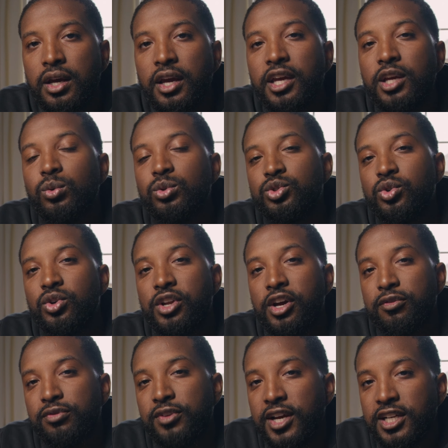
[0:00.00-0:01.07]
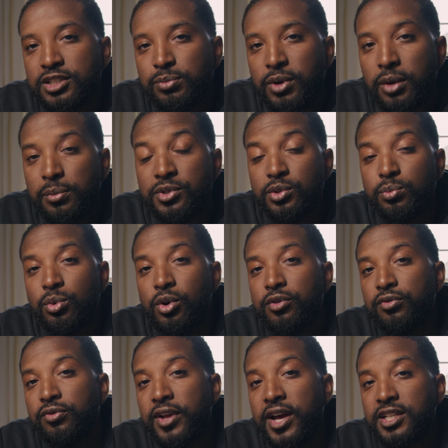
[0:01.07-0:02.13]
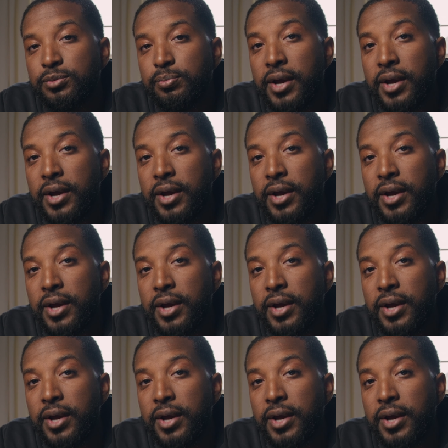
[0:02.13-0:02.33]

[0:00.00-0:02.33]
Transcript: Hey, what's going on, Flash Mob? It's your boy Flash